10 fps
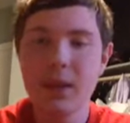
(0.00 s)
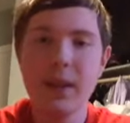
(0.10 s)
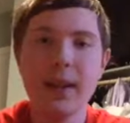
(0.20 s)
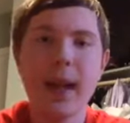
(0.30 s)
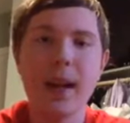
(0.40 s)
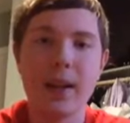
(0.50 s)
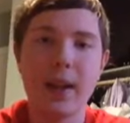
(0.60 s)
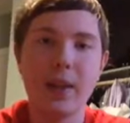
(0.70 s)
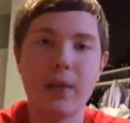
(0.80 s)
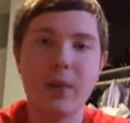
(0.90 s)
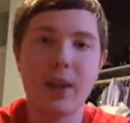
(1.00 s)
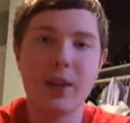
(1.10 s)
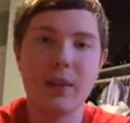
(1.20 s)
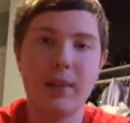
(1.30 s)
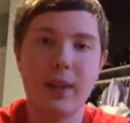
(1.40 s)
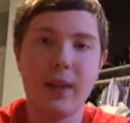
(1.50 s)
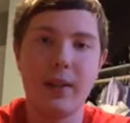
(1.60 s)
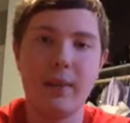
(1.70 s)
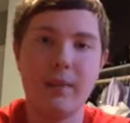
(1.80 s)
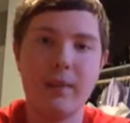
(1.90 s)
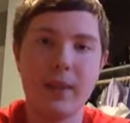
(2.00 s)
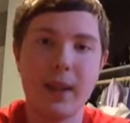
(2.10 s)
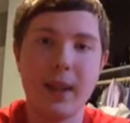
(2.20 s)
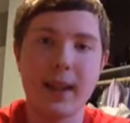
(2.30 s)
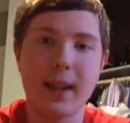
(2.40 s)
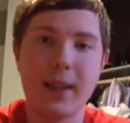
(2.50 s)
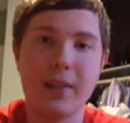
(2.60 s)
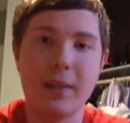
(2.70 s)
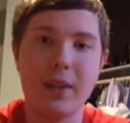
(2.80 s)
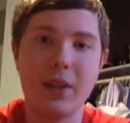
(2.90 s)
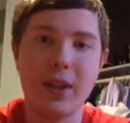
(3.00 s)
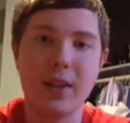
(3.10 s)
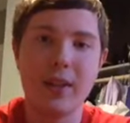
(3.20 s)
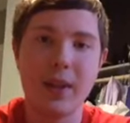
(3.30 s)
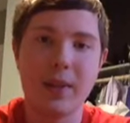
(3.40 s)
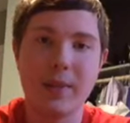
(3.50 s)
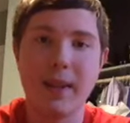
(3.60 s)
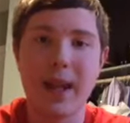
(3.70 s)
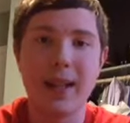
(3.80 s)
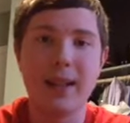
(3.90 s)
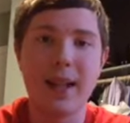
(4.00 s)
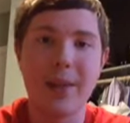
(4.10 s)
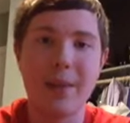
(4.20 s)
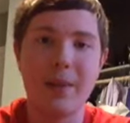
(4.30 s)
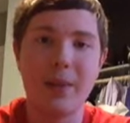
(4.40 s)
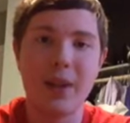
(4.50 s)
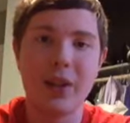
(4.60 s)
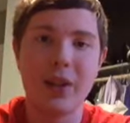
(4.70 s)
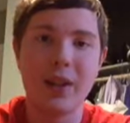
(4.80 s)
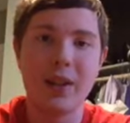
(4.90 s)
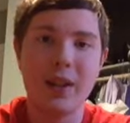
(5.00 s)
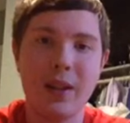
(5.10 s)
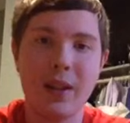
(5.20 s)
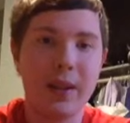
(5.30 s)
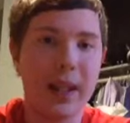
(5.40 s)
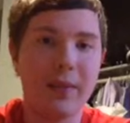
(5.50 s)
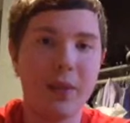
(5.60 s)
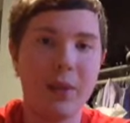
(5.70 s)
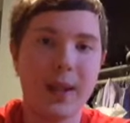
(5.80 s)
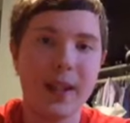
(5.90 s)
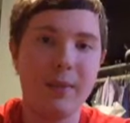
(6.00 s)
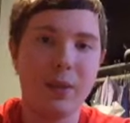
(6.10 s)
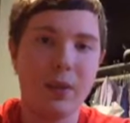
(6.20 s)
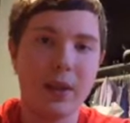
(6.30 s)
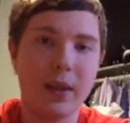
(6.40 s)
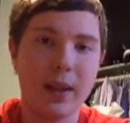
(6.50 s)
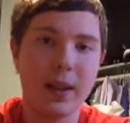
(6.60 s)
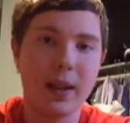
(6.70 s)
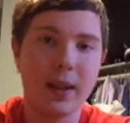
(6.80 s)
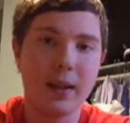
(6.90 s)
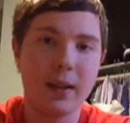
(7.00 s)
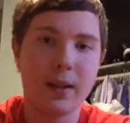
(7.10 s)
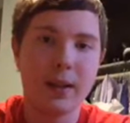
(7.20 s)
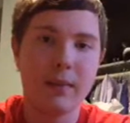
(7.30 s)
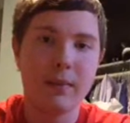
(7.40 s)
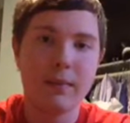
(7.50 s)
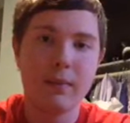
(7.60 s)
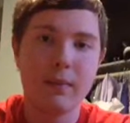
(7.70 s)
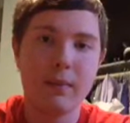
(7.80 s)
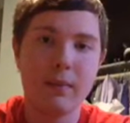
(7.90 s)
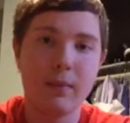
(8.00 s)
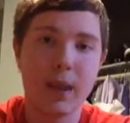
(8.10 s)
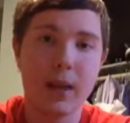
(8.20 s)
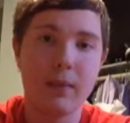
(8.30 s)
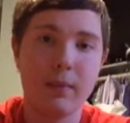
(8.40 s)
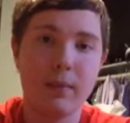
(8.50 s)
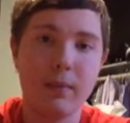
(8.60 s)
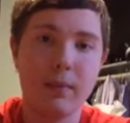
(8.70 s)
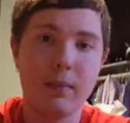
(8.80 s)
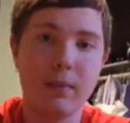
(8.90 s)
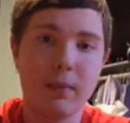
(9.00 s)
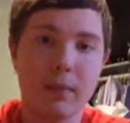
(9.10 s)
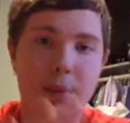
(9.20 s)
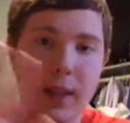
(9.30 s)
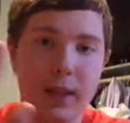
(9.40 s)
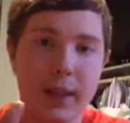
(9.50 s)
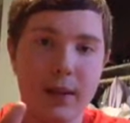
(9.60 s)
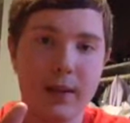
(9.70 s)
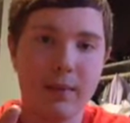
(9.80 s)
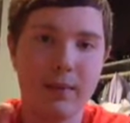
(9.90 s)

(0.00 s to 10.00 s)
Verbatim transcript: yeah, thank you for watching my video. I guess that's pretty much it. This was my eighth Death Battle prediction. Like if you want to see more, and um, yeah. See you later.